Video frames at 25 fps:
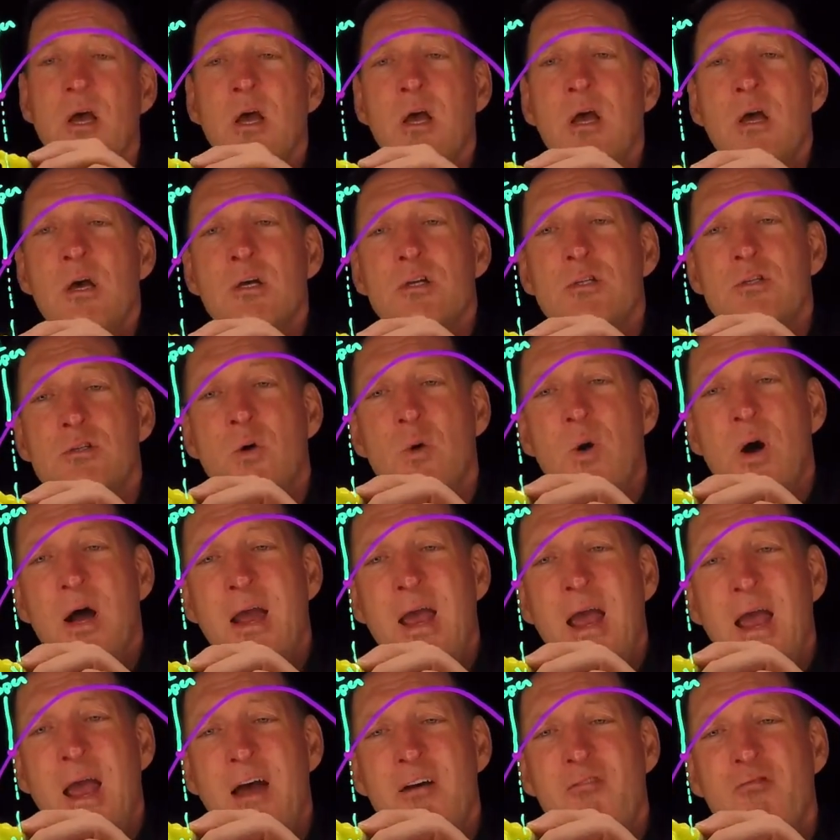So I
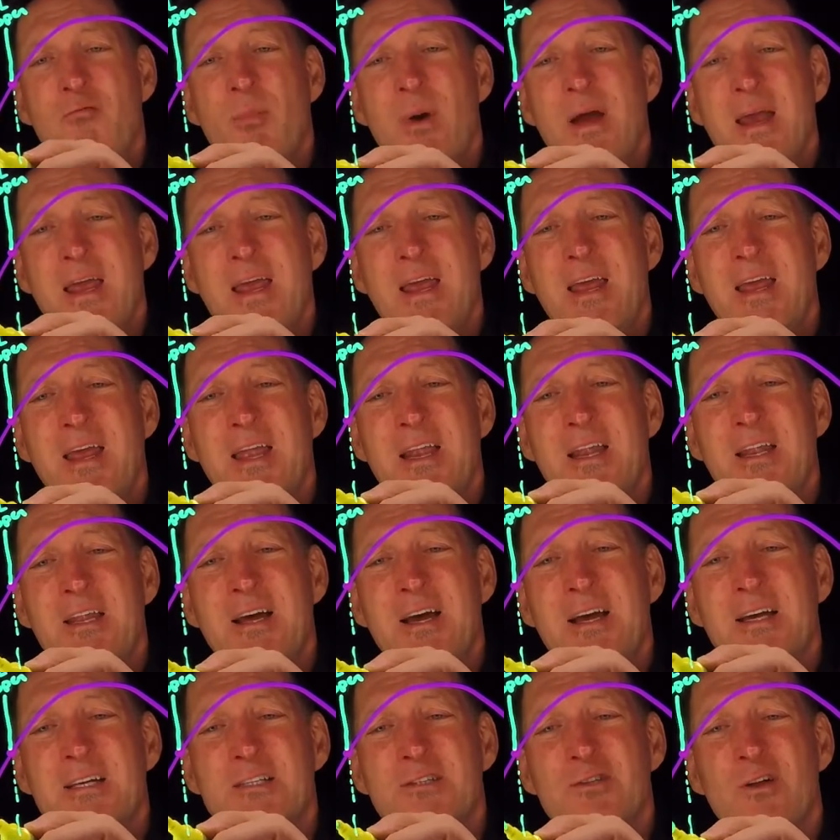have my end
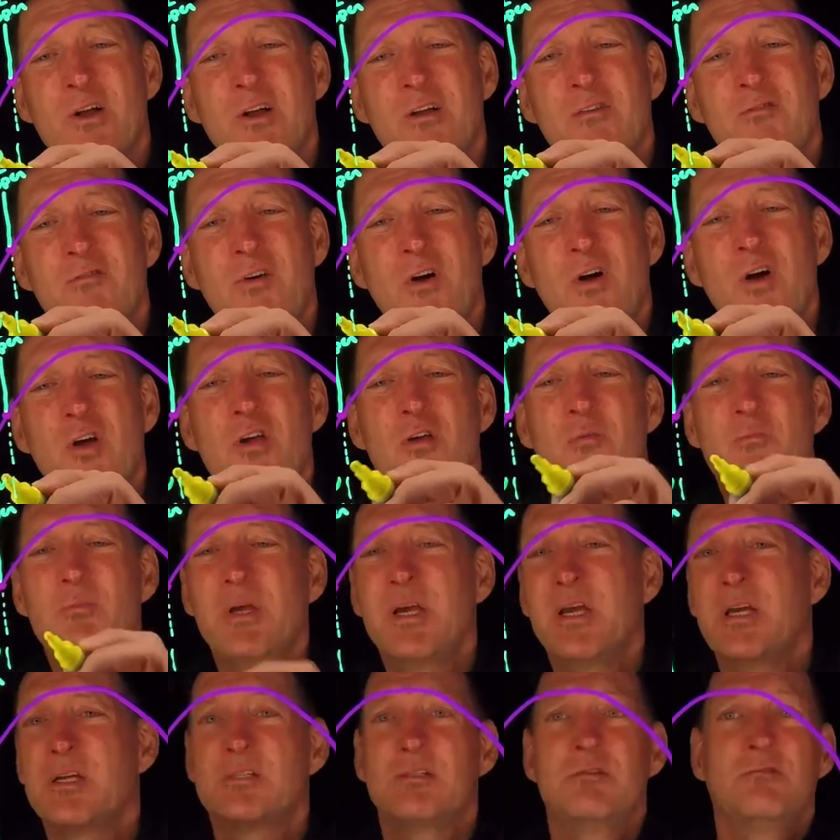diastolic volume
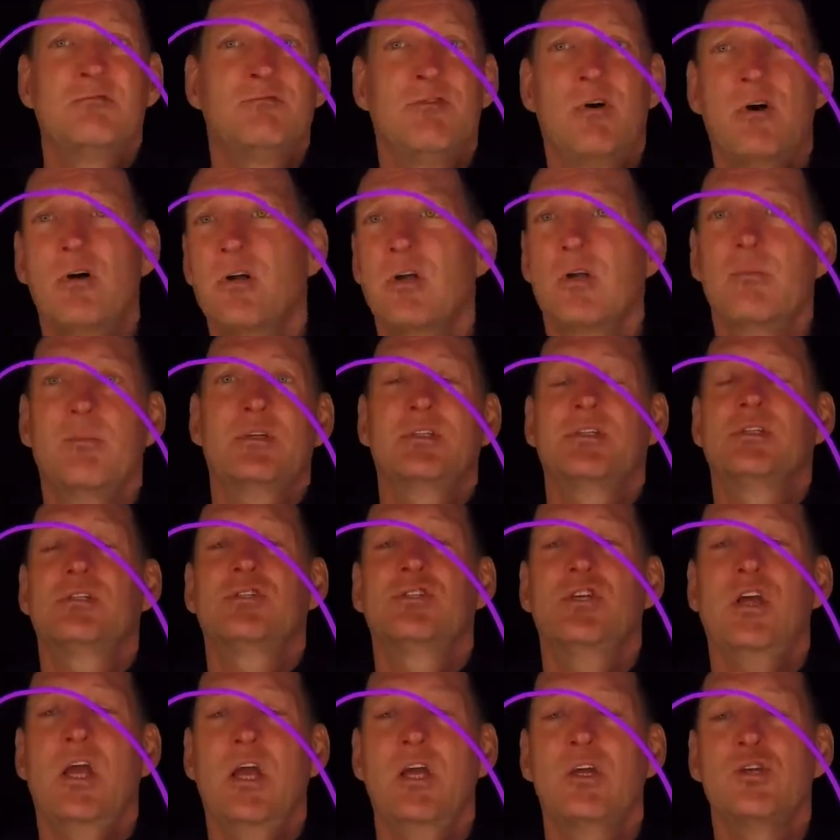because the volume isn't
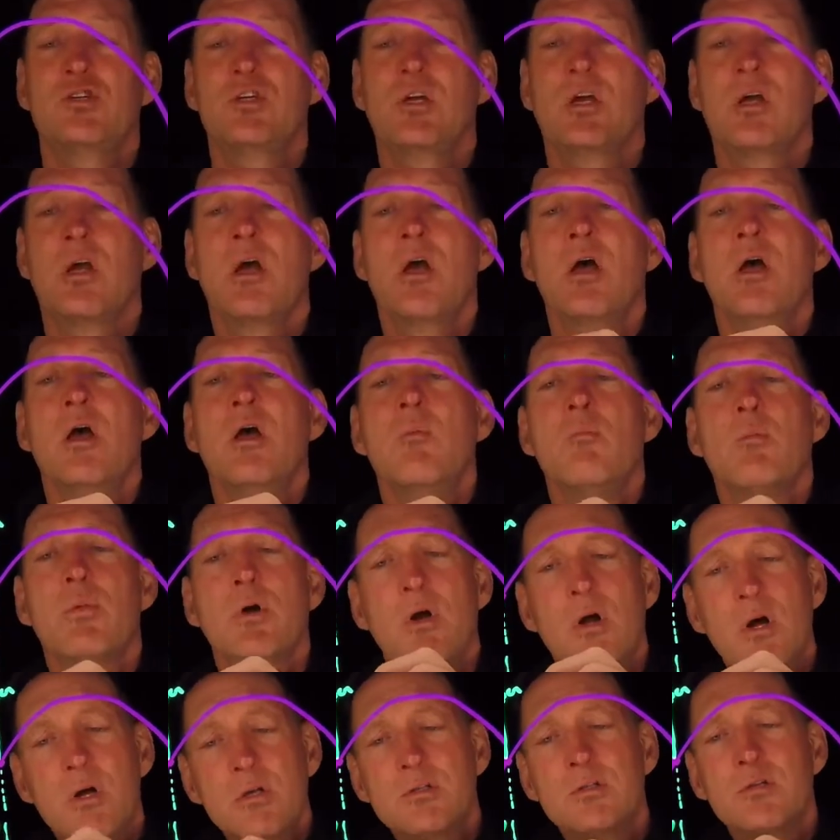changing. But
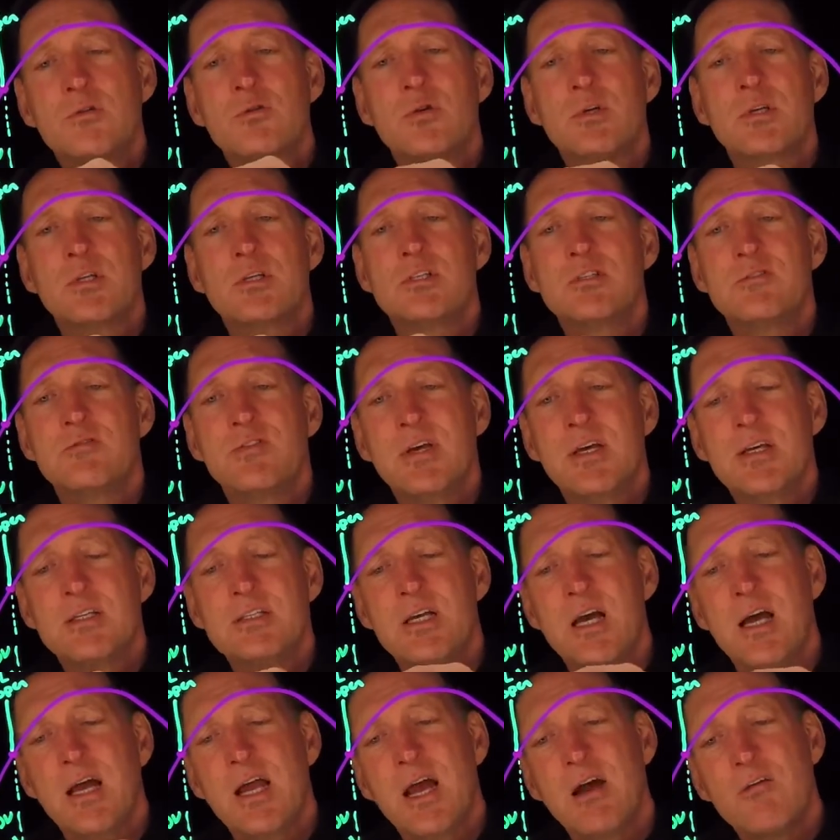also during this phase,
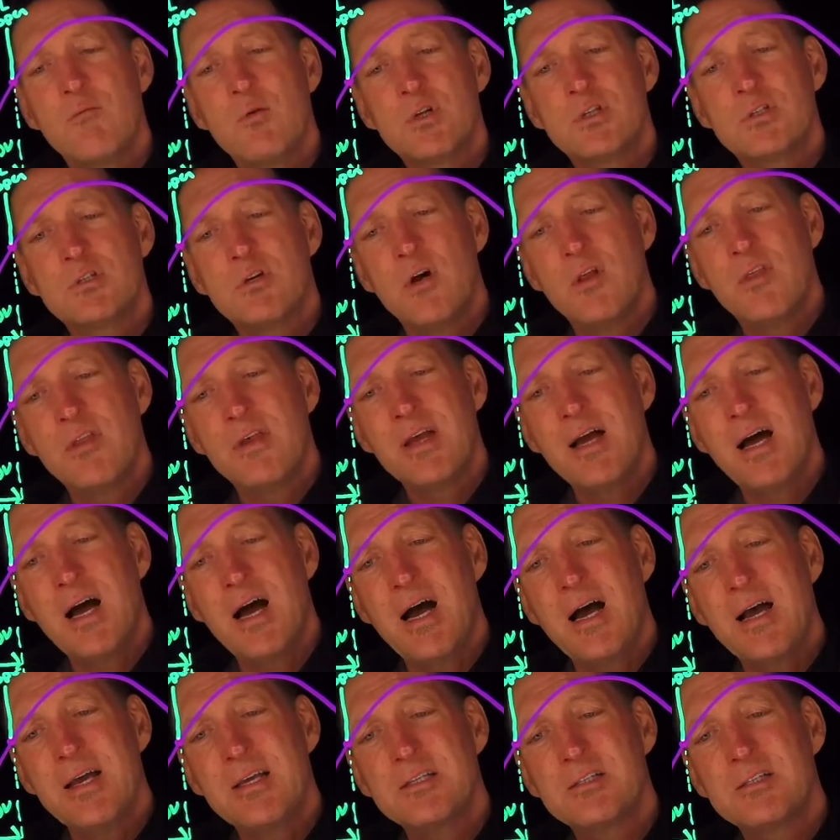I have what's called the
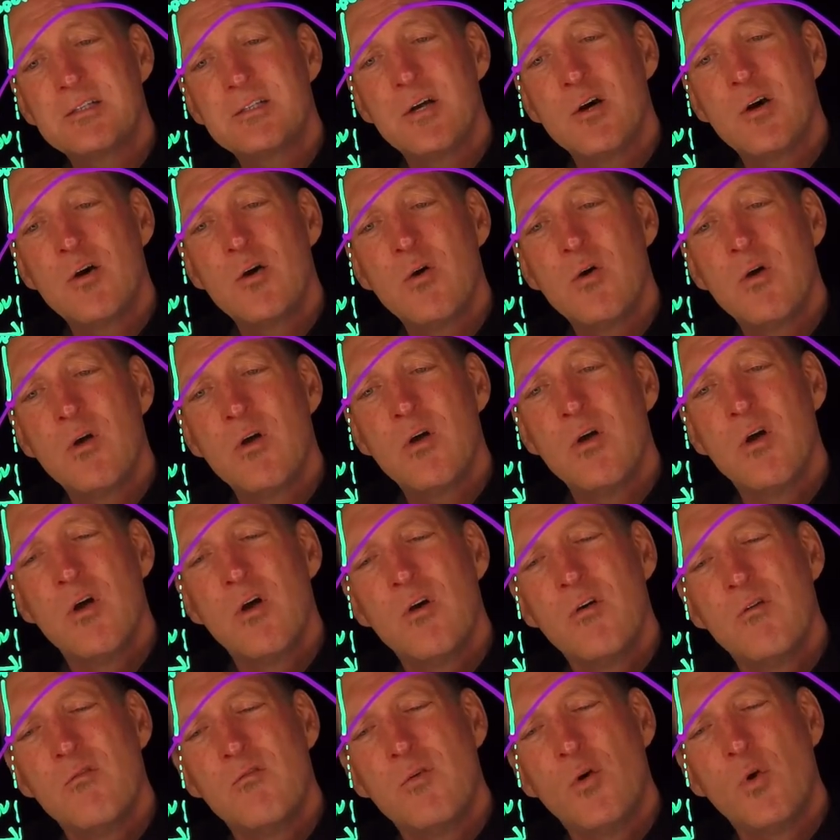
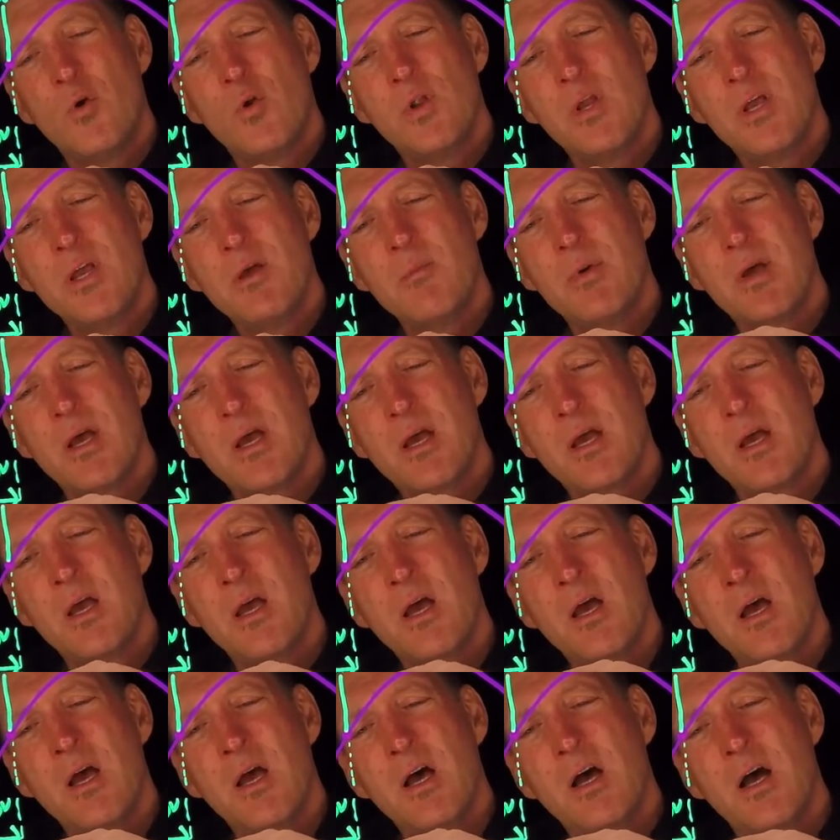isovolemic.
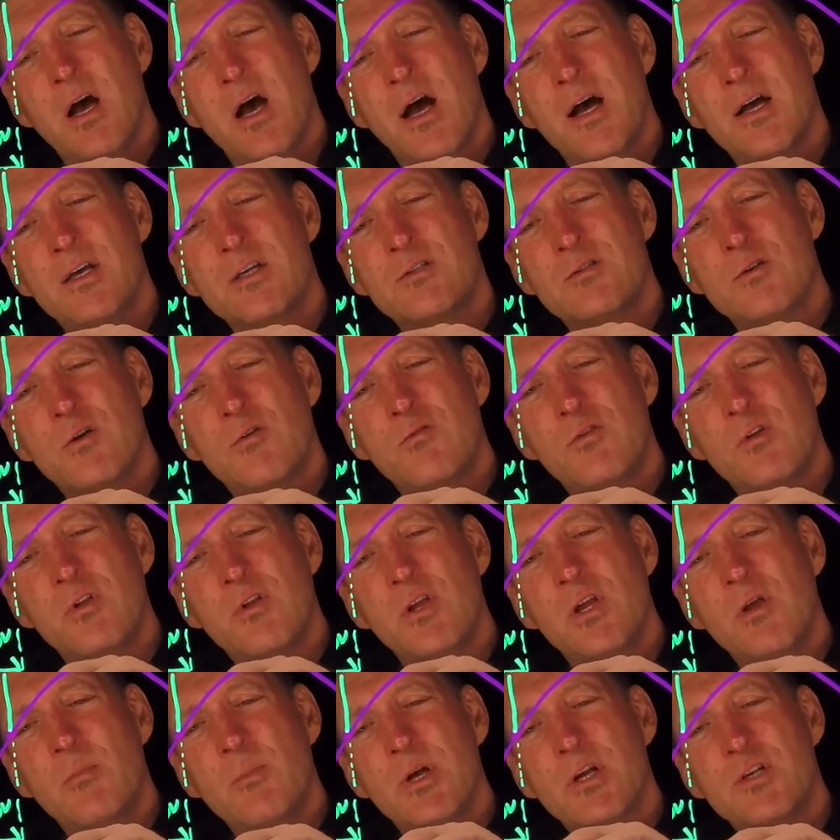
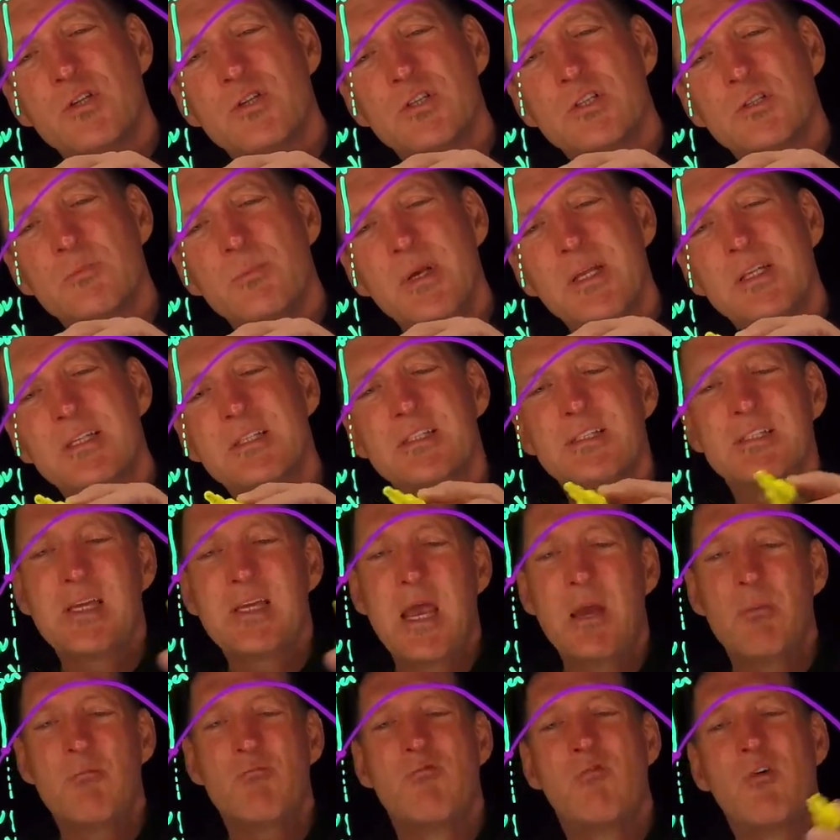Isovolemic just means
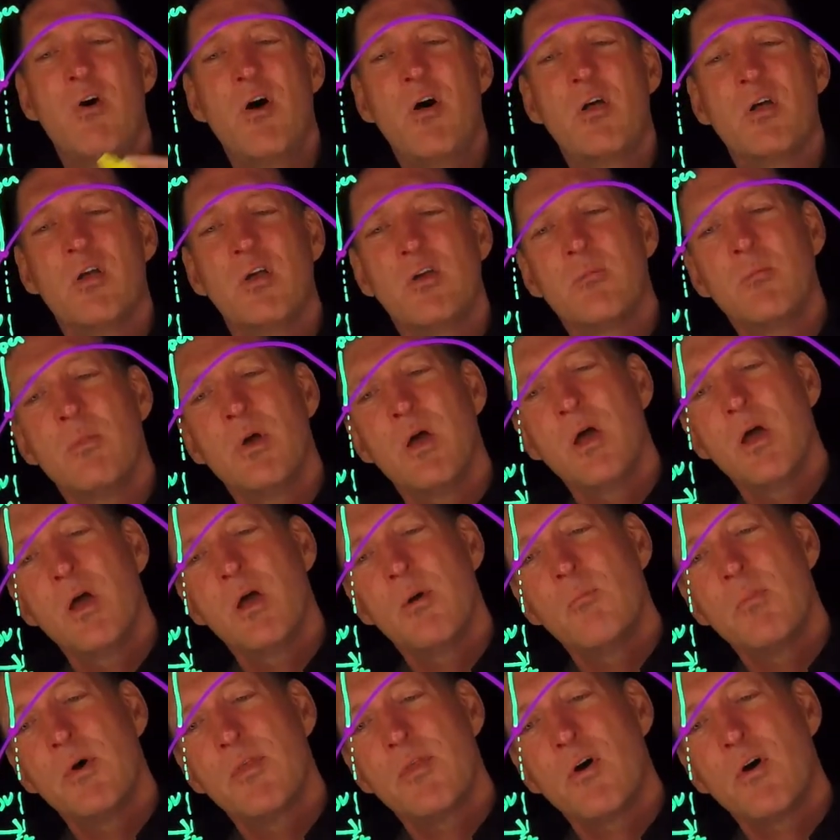same volume, but the